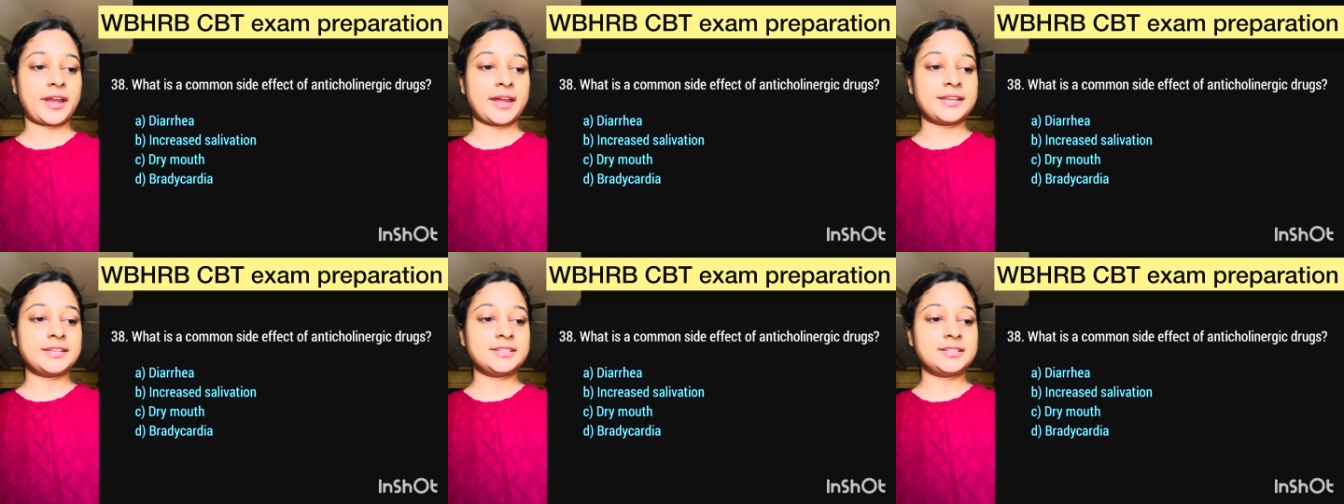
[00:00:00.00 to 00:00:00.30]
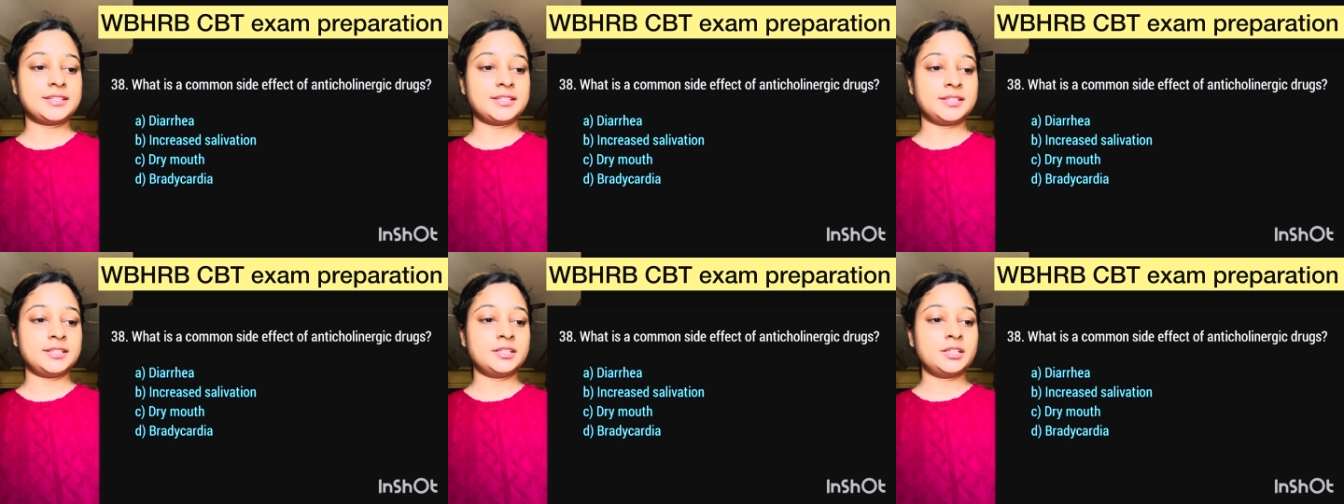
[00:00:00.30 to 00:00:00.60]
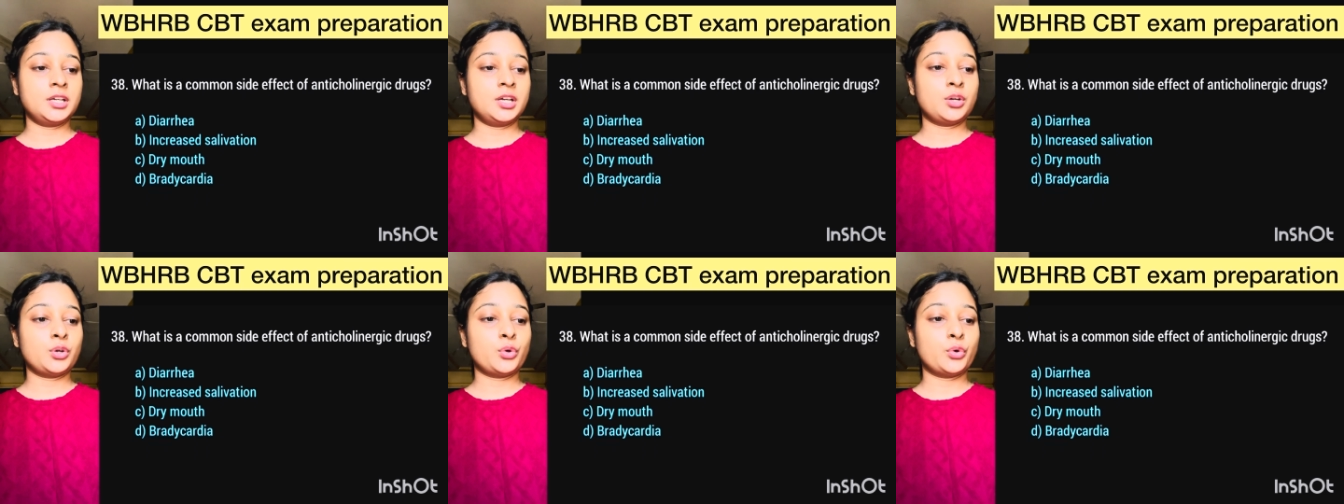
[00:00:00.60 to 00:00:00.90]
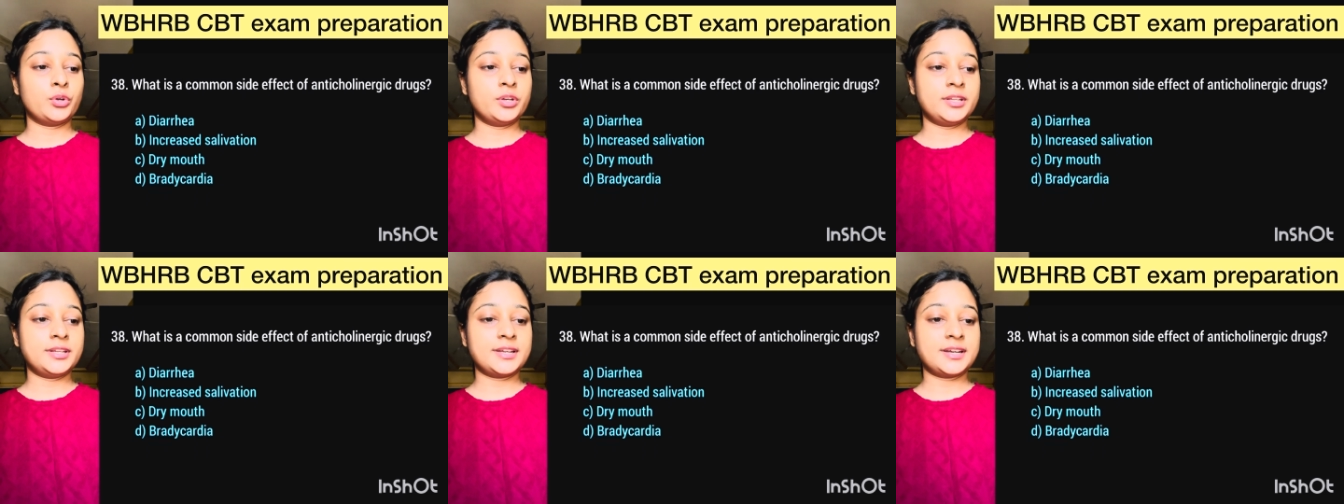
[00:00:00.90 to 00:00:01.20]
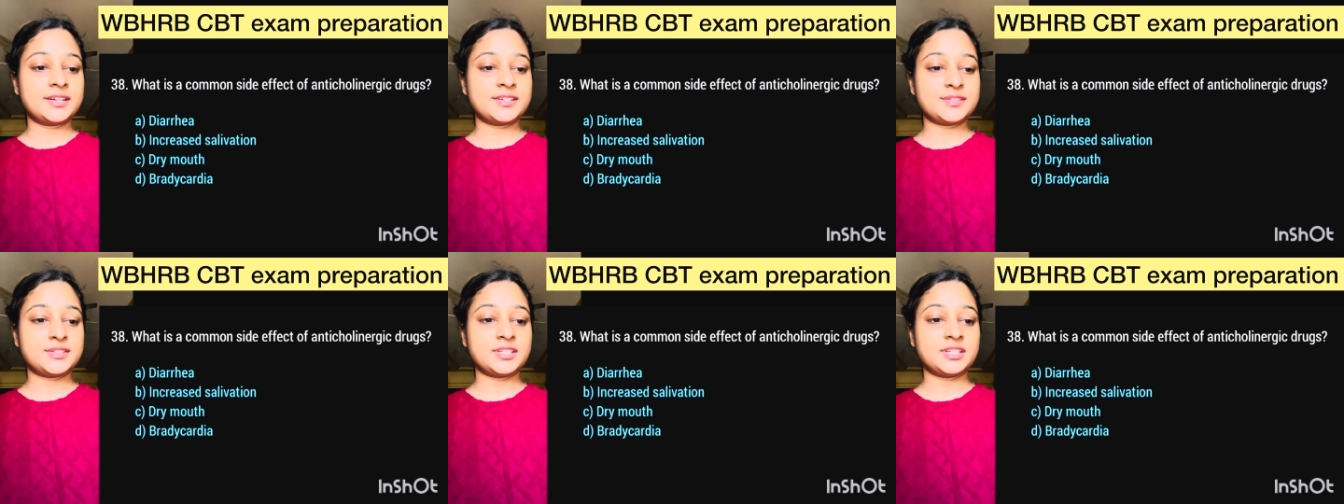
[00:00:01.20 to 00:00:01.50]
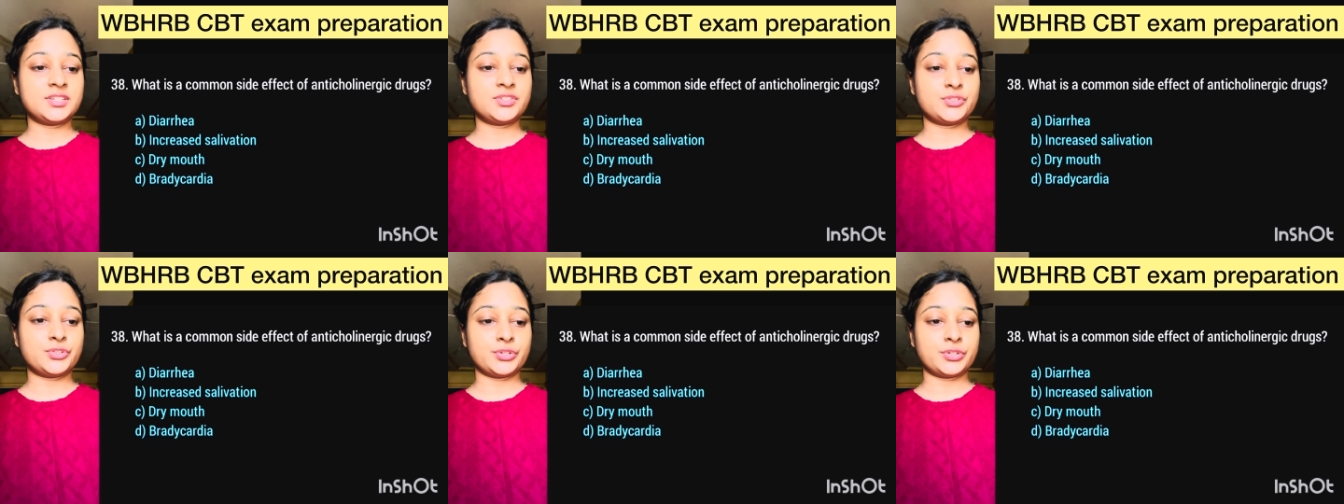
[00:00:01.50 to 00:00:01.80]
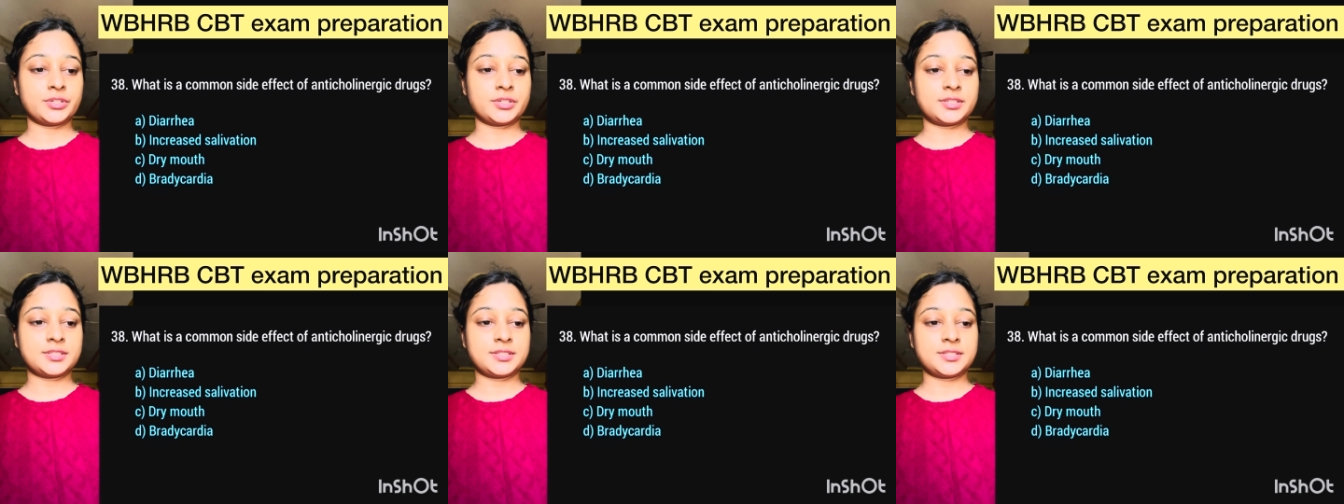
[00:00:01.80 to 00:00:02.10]
anticholinergic
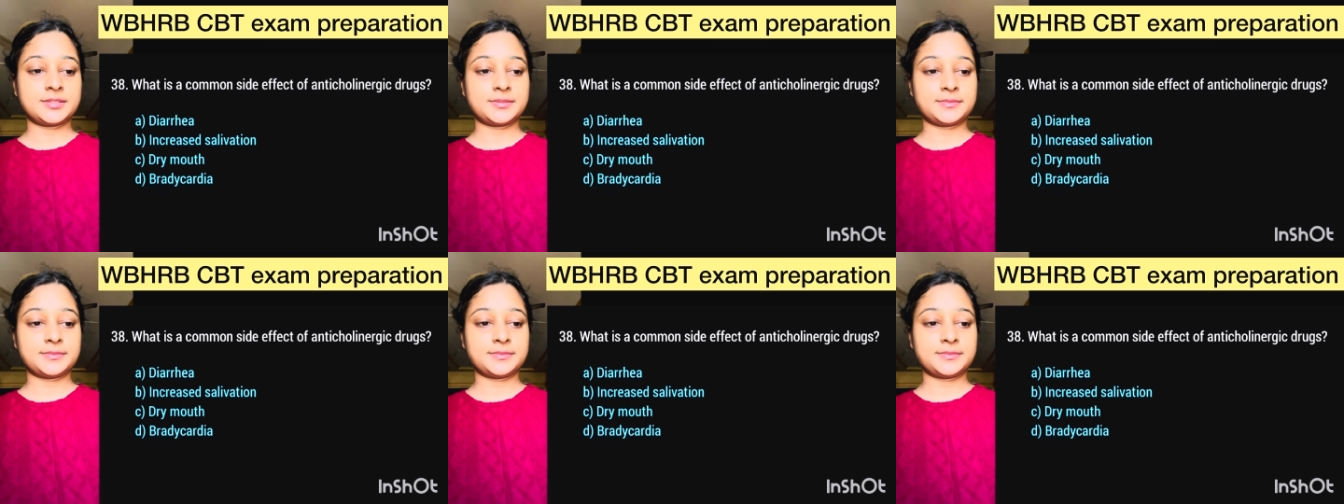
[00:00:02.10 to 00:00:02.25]
drugs?